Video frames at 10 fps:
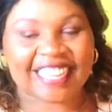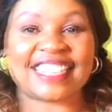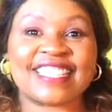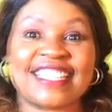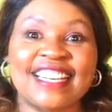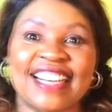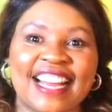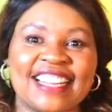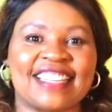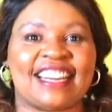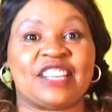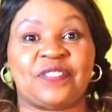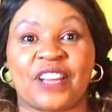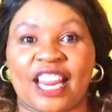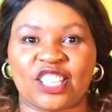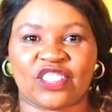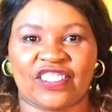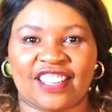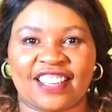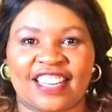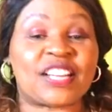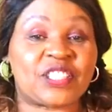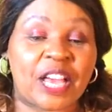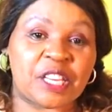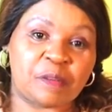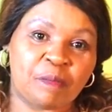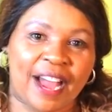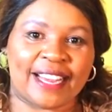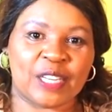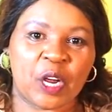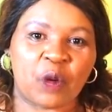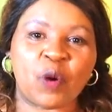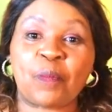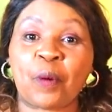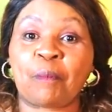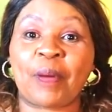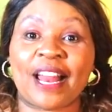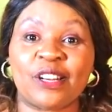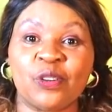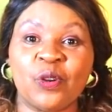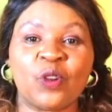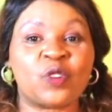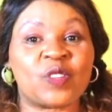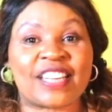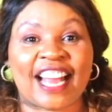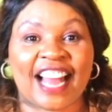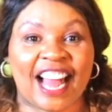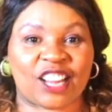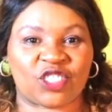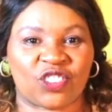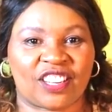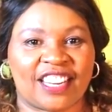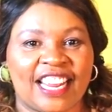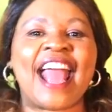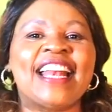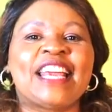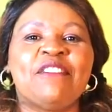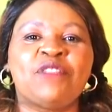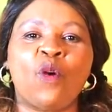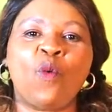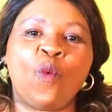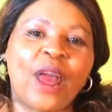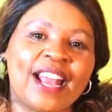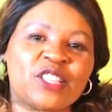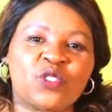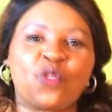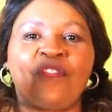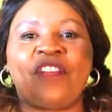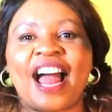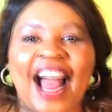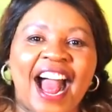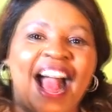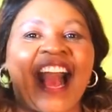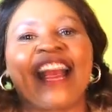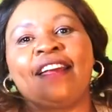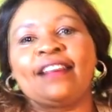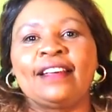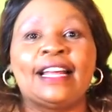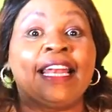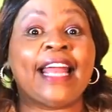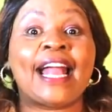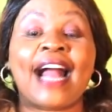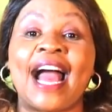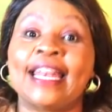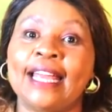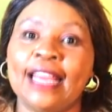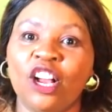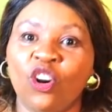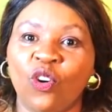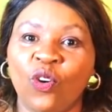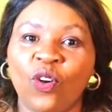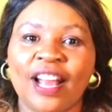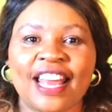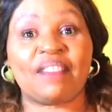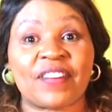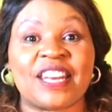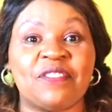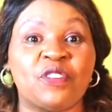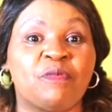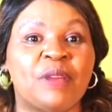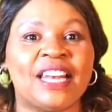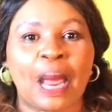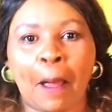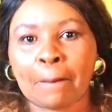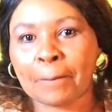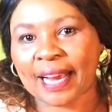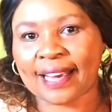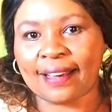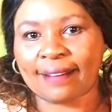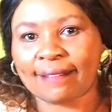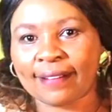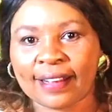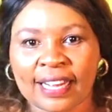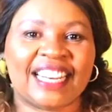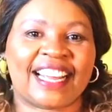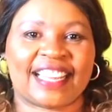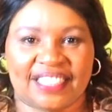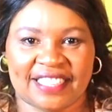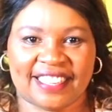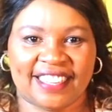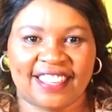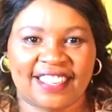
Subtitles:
That is delayed gratification. A changed mind will propel you to take action and give you wings to fly like an eagle, even if you've been pecking like a chicken.